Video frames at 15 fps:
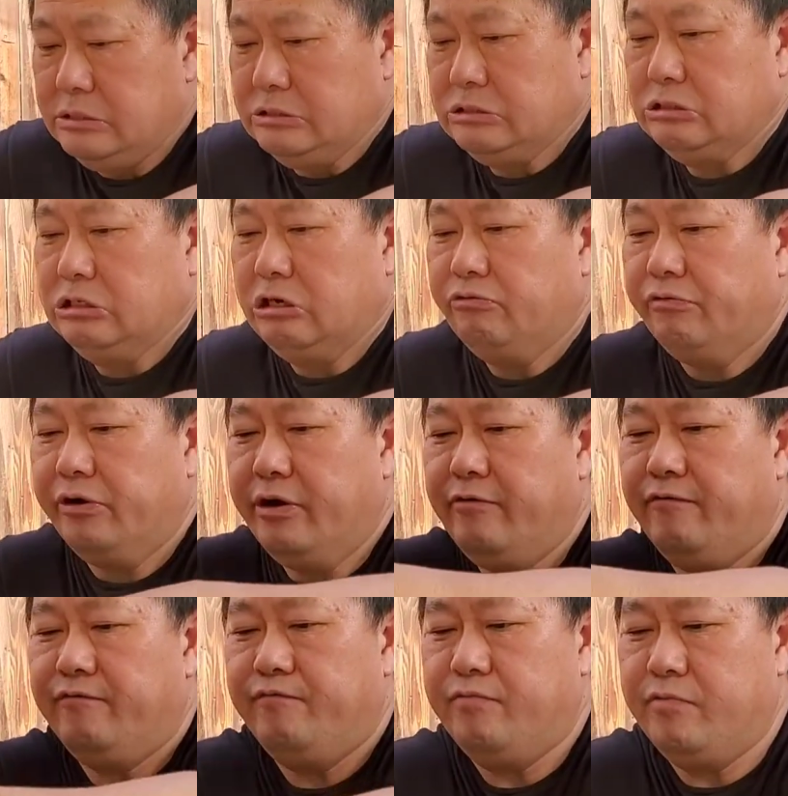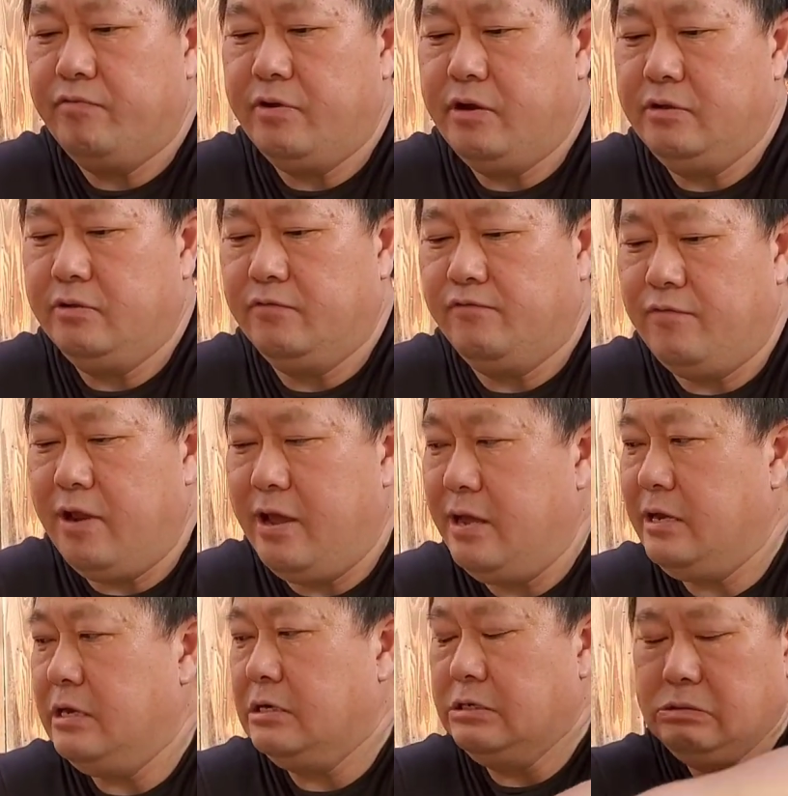Cover it. Not
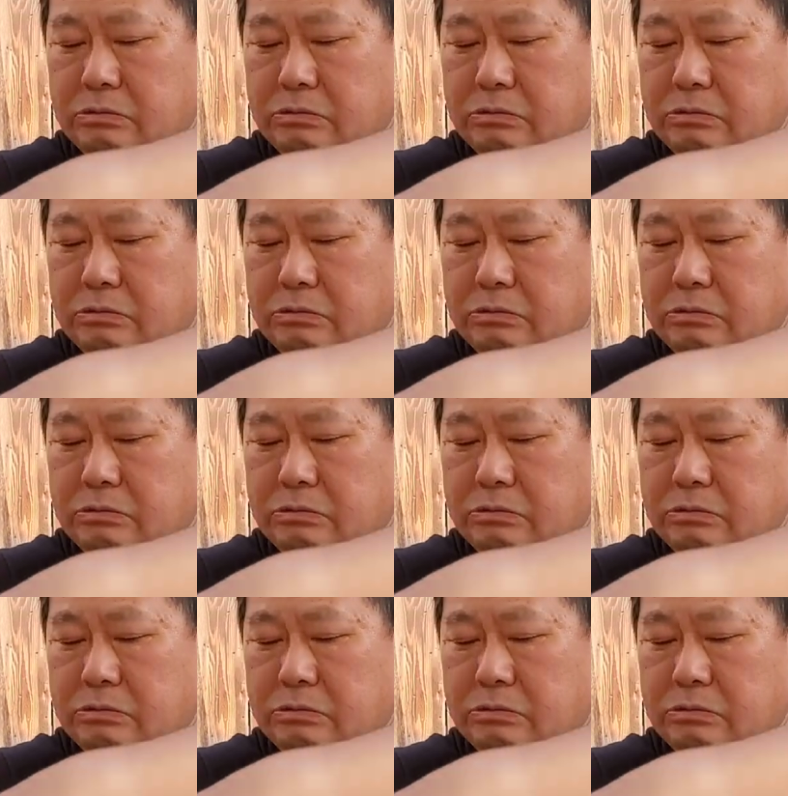here.